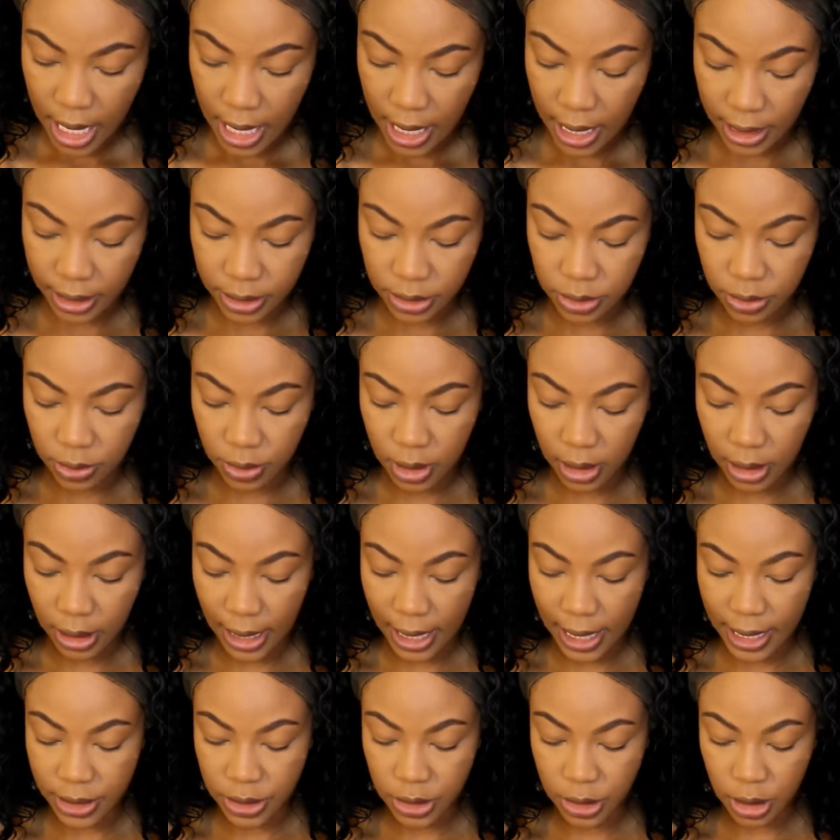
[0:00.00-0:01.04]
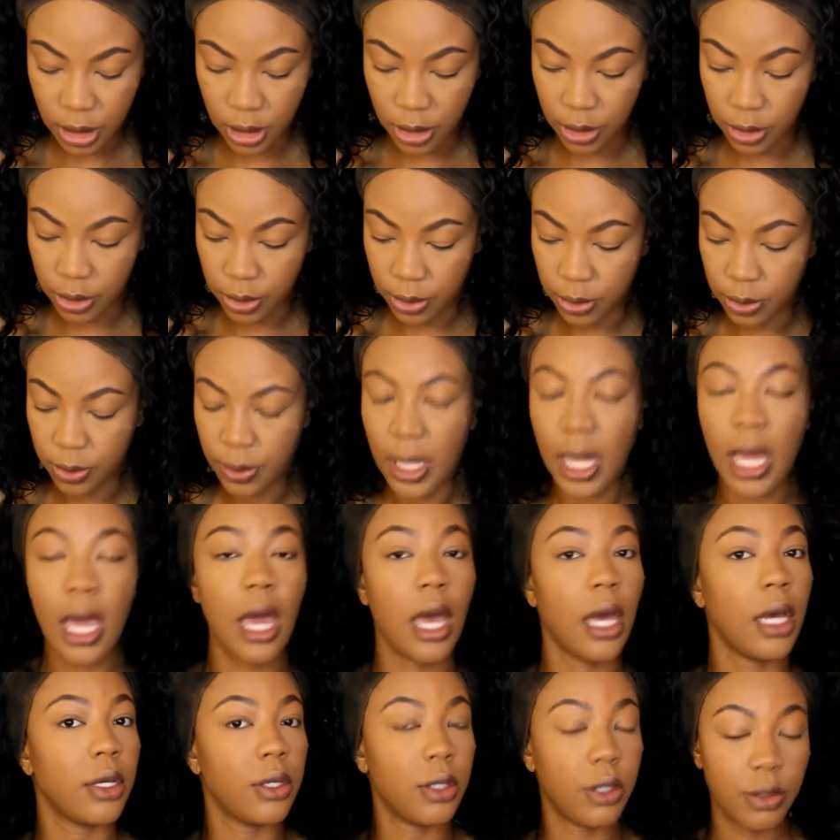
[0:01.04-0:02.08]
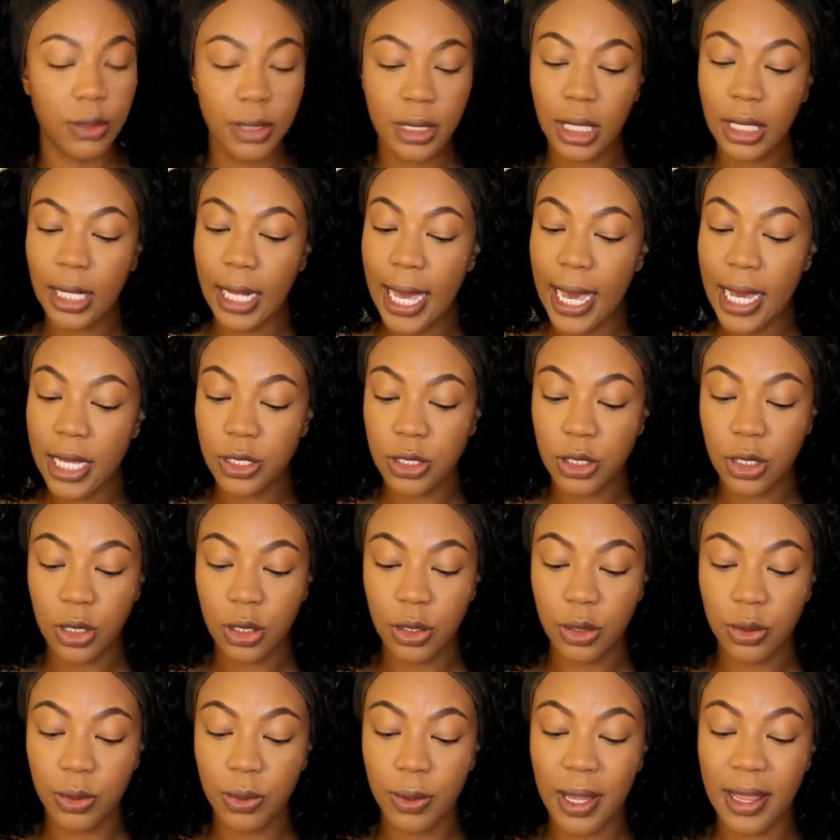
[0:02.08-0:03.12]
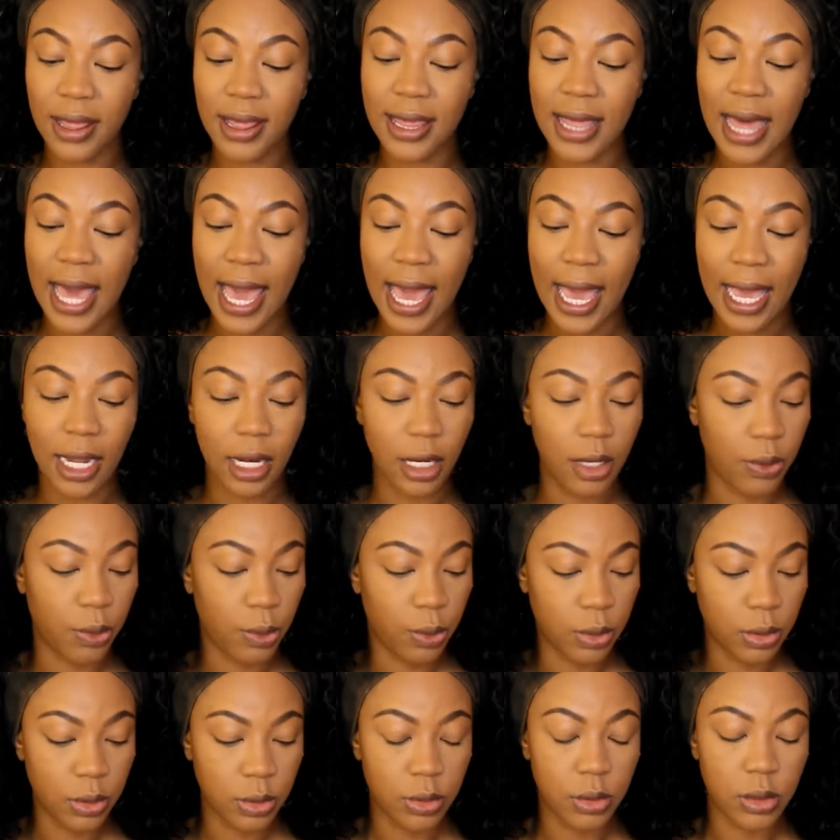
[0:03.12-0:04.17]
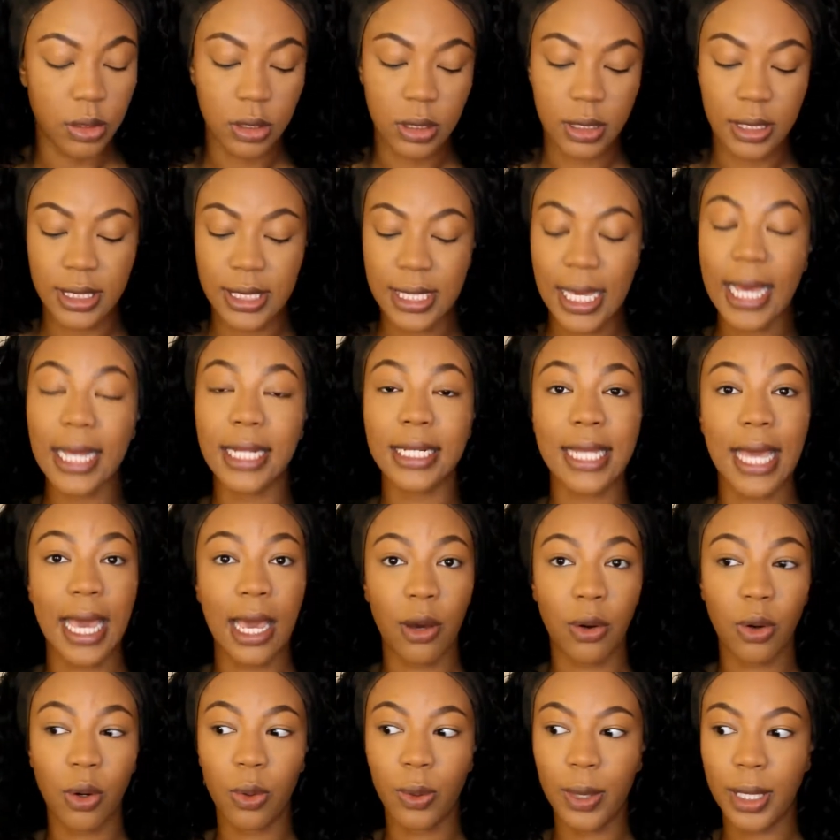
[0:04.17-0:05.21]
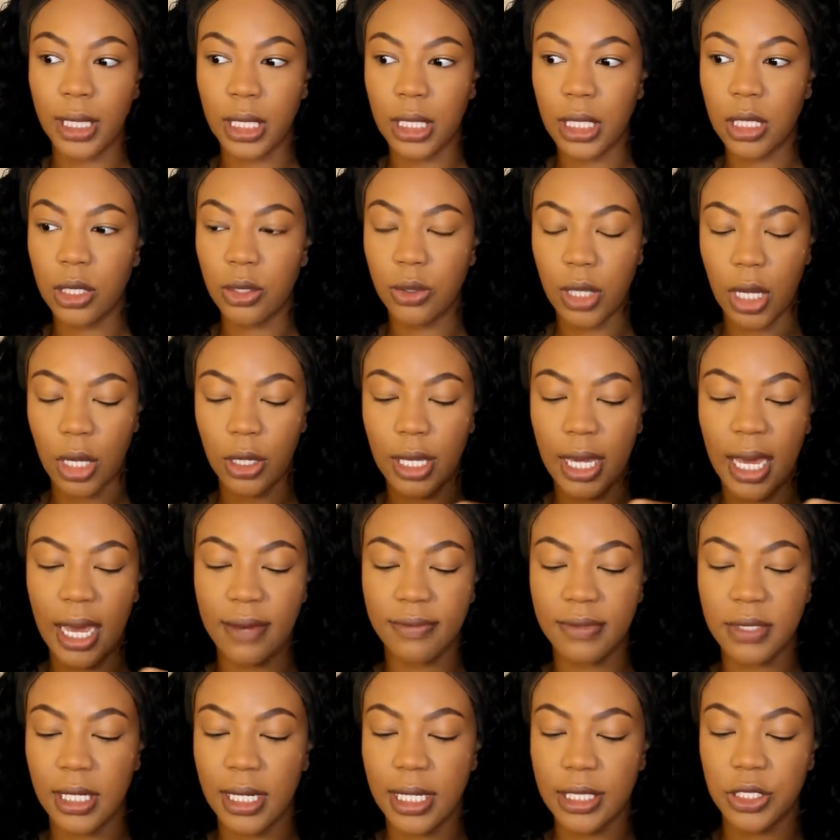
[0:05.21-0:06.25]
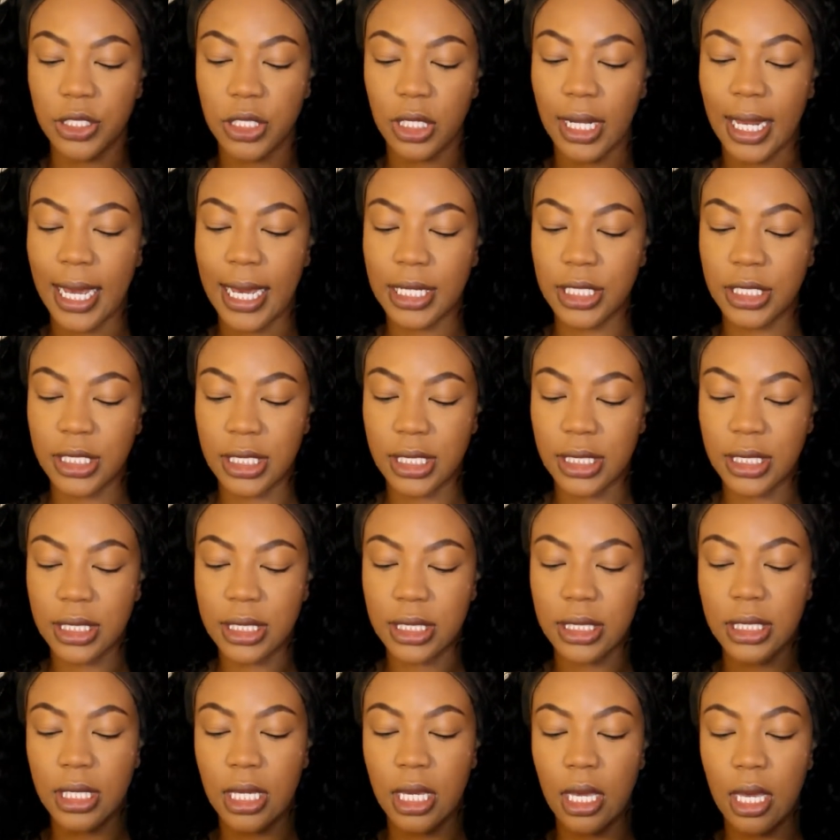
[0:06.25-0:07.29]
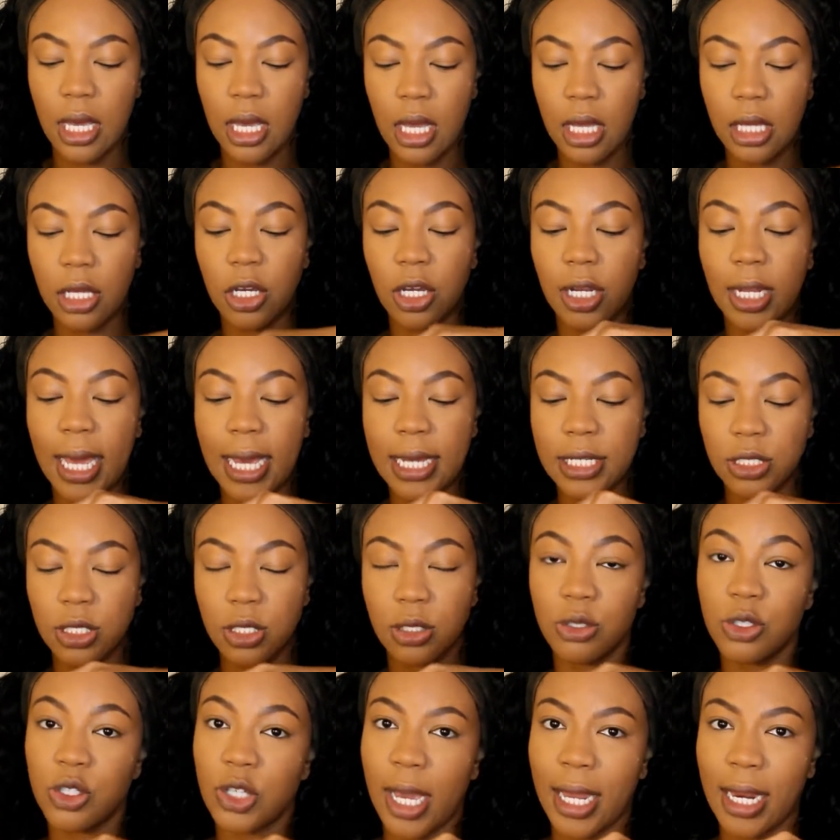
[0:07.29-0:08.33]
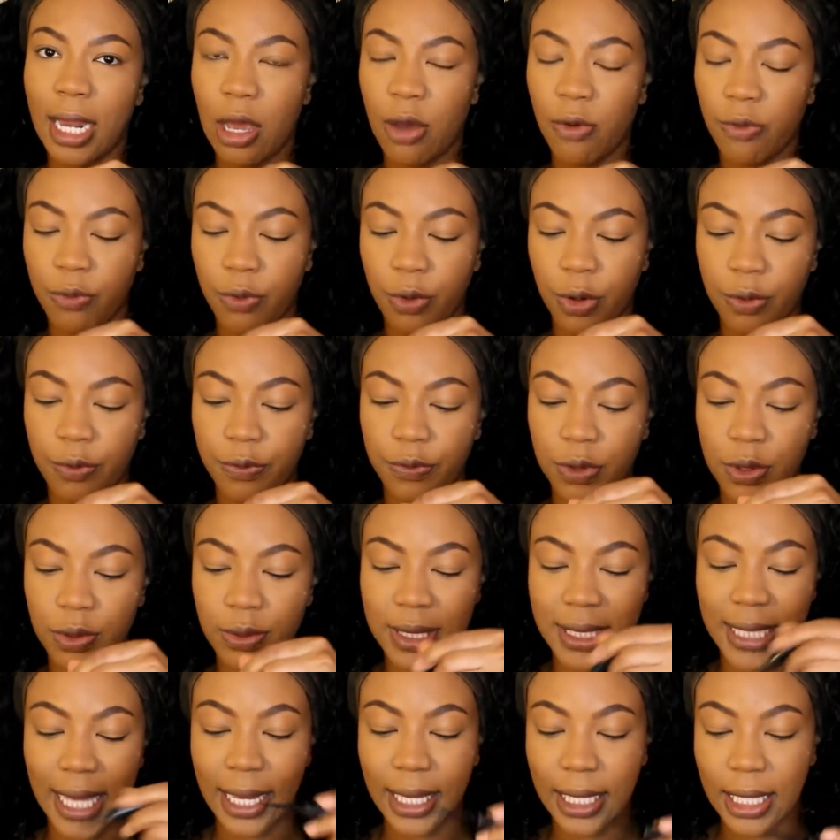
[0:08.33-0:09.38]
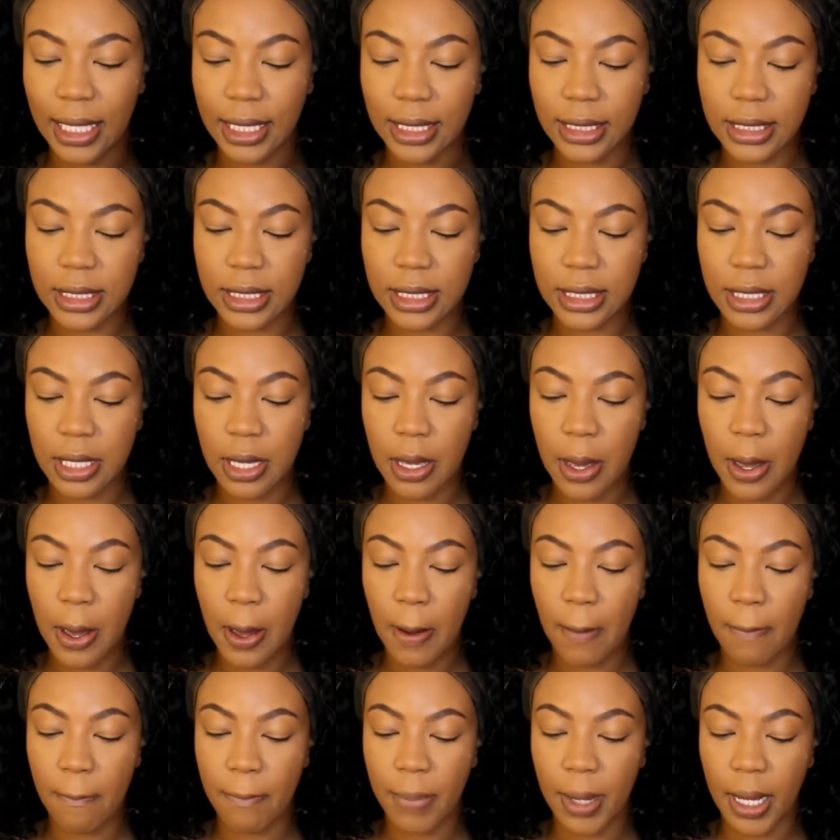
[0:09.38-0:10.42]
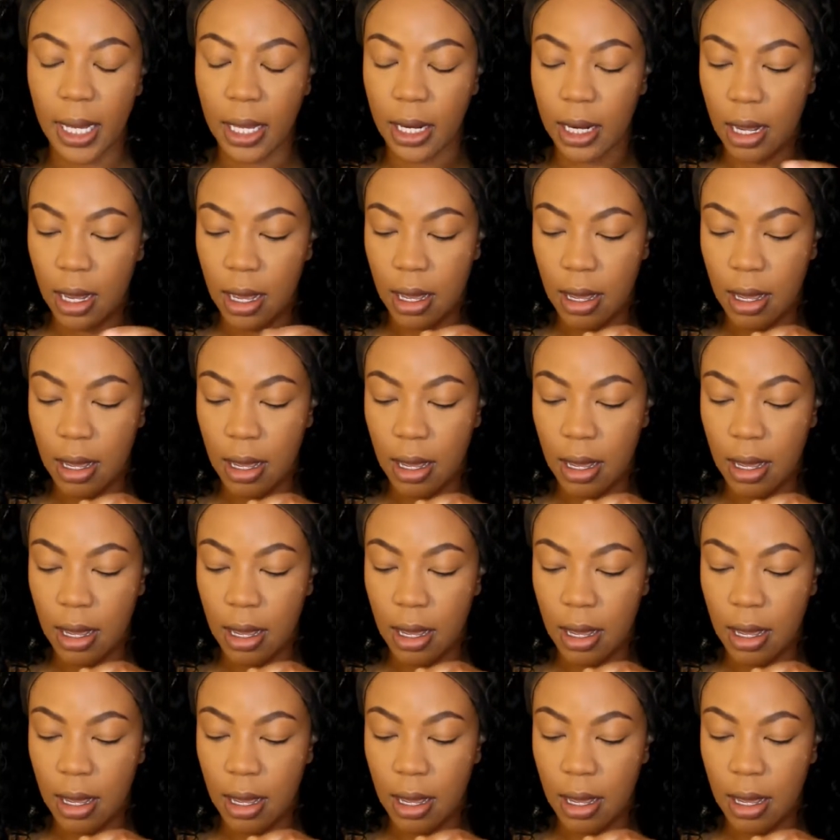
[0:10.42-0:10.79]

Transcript: and do the lash glue. Use a lash glue that will set down quickly. You know, you have to let your lash glue dry down for a few seconds, but